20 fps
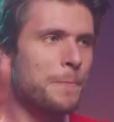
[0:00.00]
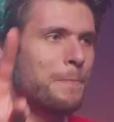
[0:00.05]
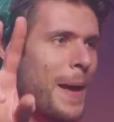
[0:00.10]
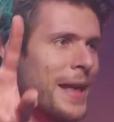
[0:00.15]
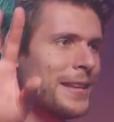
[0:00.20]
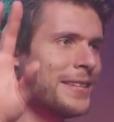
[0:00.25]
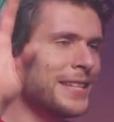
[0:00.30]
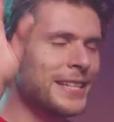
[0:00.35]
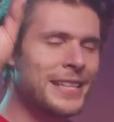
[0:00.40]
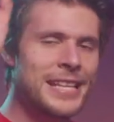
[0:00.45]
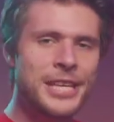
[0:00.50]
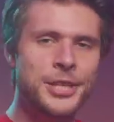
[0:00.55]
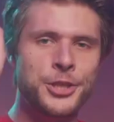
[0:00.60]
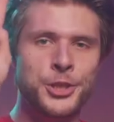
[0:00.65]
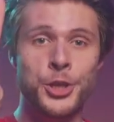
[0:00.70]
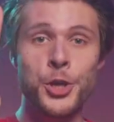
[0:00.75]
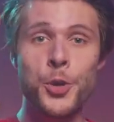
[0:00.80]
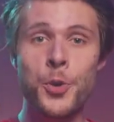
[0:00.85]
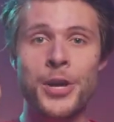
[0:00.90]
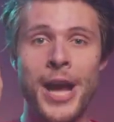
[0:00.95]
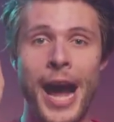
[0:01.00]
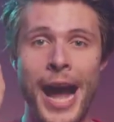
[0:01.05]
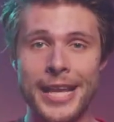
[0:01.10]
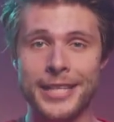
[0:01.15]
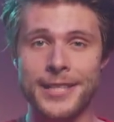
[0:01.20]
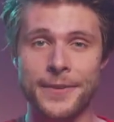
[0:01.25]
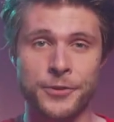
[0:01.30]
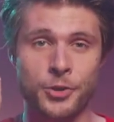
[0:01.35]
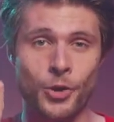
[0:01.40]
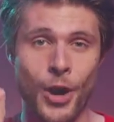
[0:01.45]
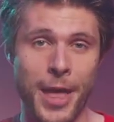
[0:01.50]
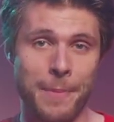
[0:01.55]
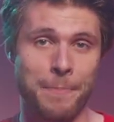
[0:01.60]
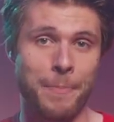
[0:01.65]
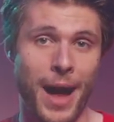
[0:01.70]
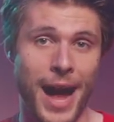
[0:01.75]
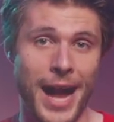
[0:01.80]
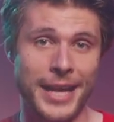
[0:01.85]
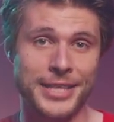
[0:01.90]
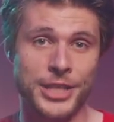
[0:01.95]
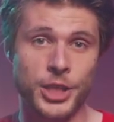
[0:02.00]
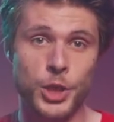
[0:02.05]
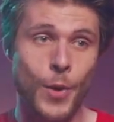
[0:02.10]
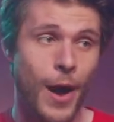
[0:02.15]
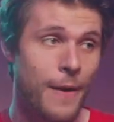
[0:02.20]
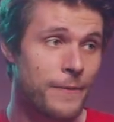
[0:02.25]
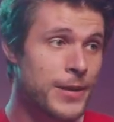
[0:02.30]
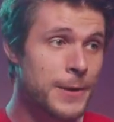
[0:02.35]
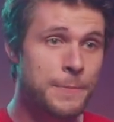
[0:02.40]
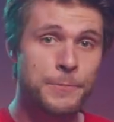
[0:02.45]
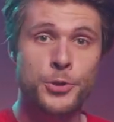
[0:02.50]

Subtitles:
basically 2 kinds of tripods. You have the